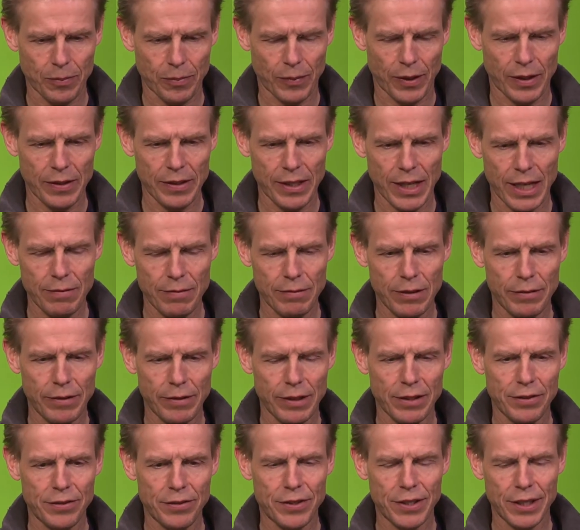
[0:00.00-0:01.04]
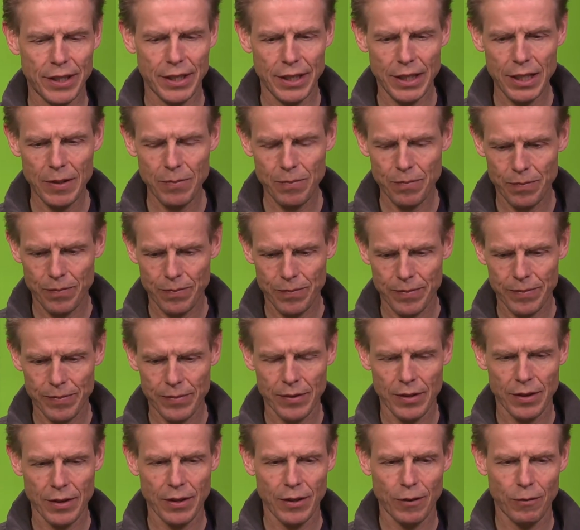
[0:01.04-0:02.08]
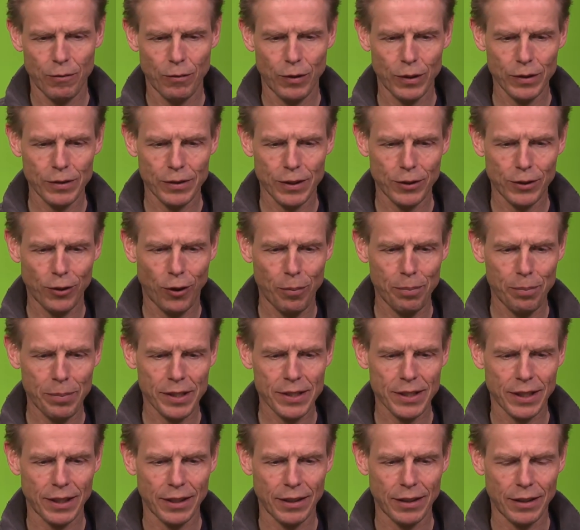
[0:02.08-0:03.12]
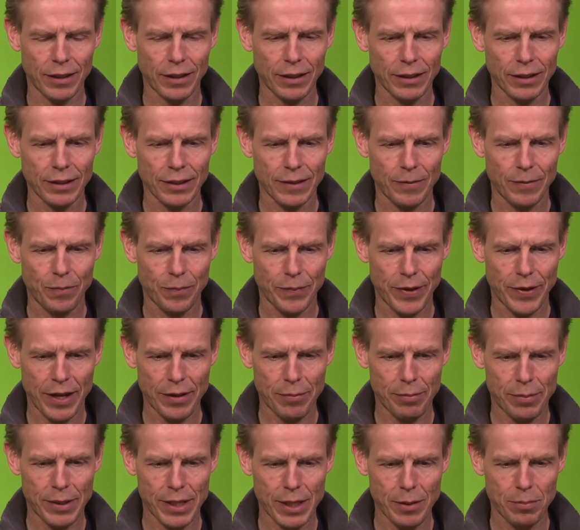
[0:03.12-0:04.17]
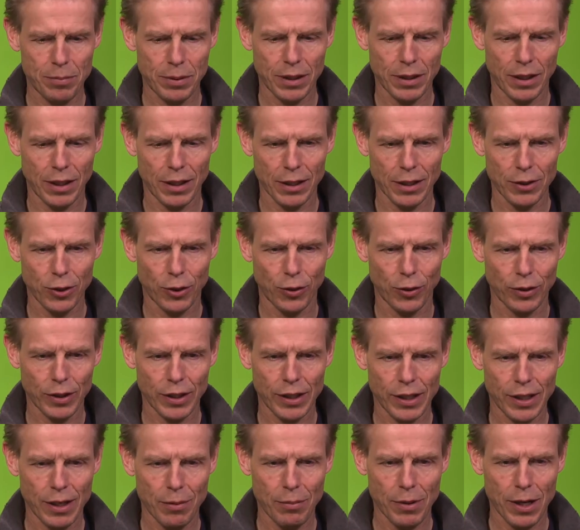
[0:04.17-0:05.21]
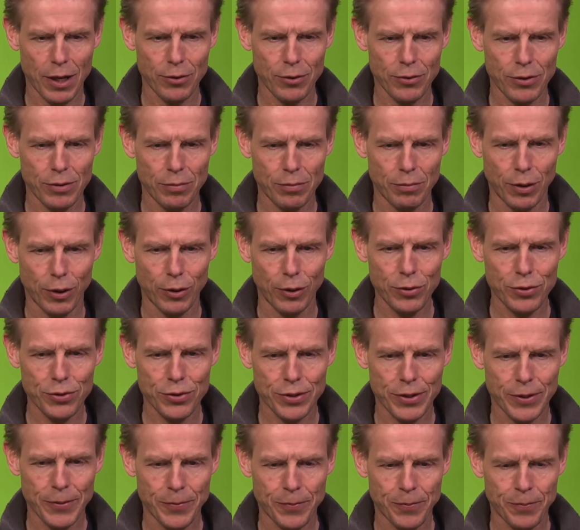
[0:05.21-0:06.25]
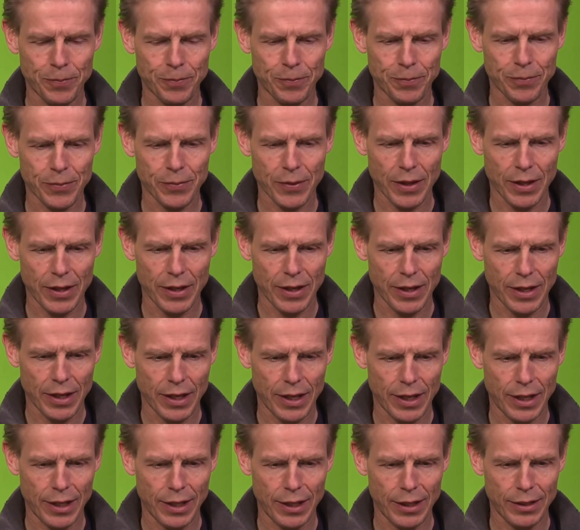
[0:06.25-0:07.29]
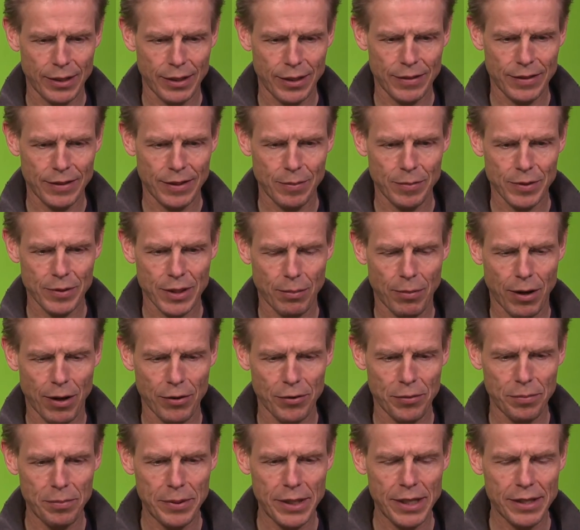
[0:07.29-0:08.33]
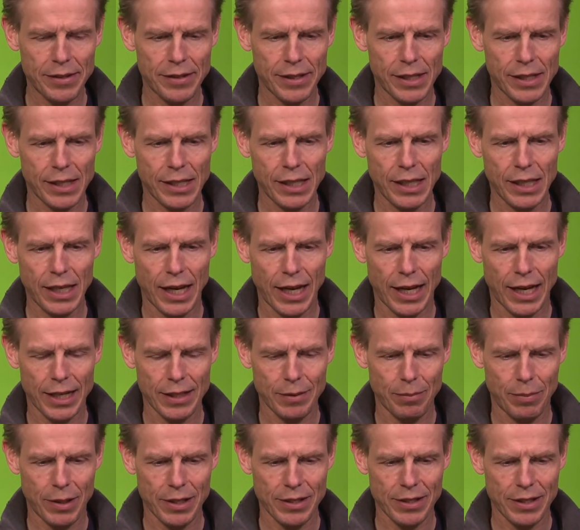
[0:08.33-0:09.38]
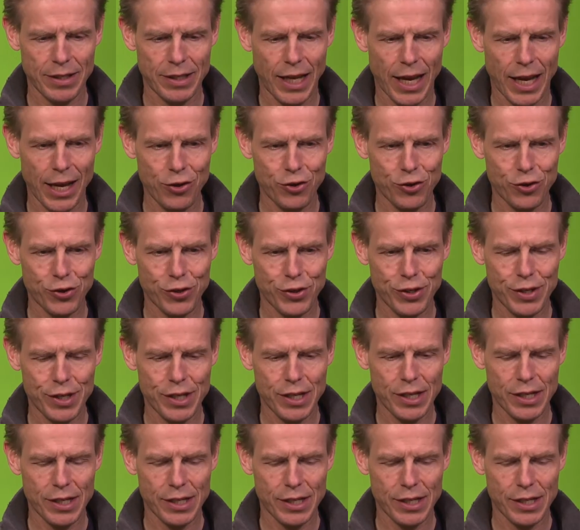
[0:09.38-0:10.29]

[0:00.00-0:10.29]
And then we will see what the topics are that people are talking about most. And it seems about meeting and presentation